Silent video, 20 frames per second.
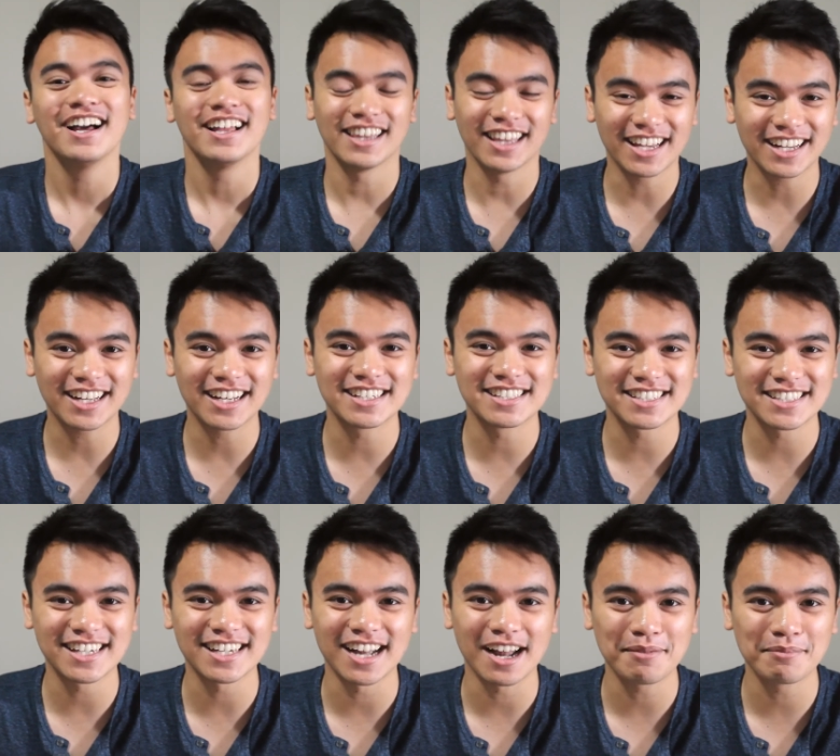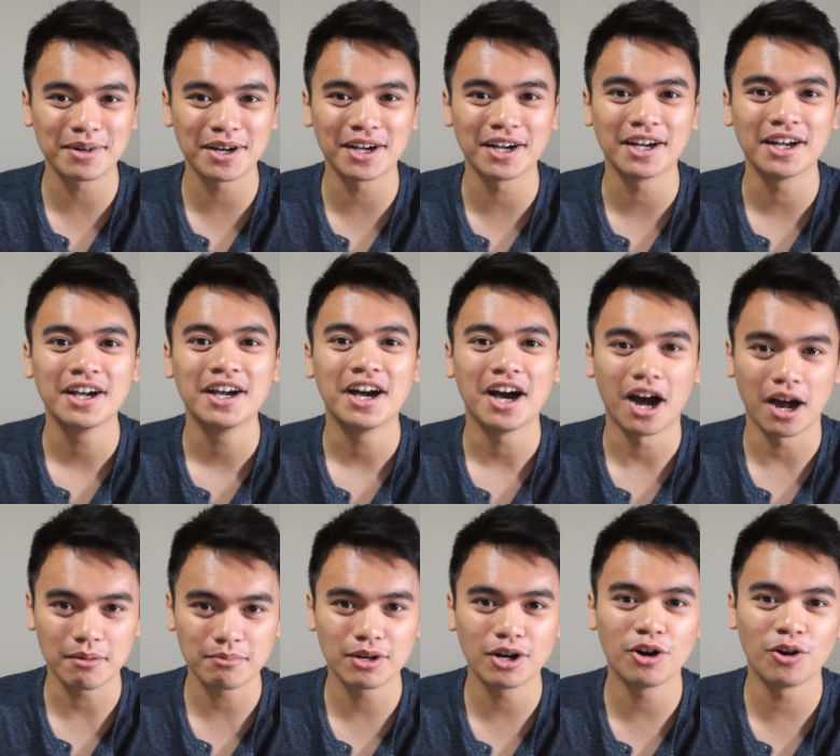Like I said, I'm a
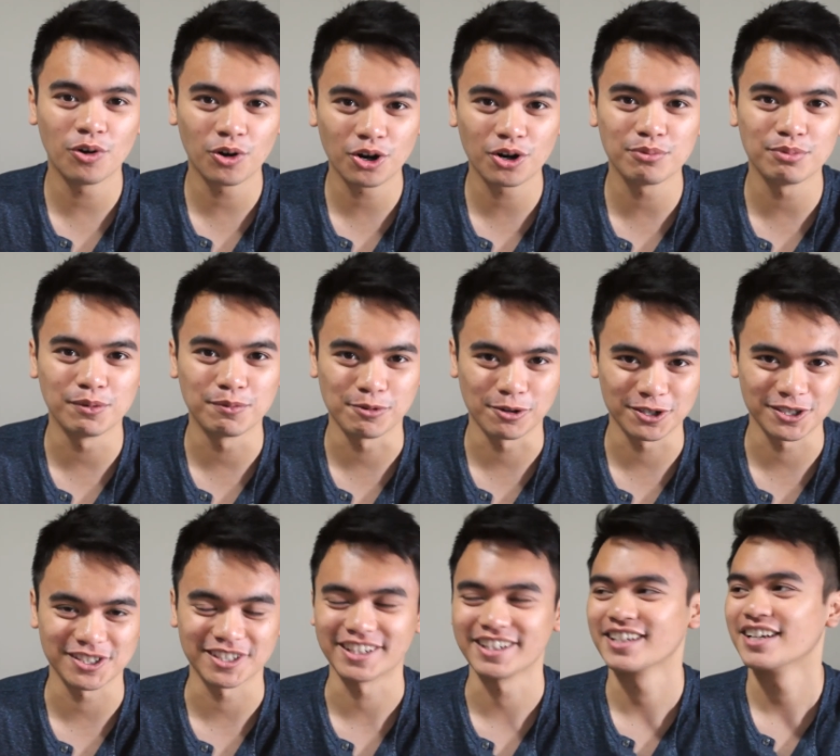horrible person.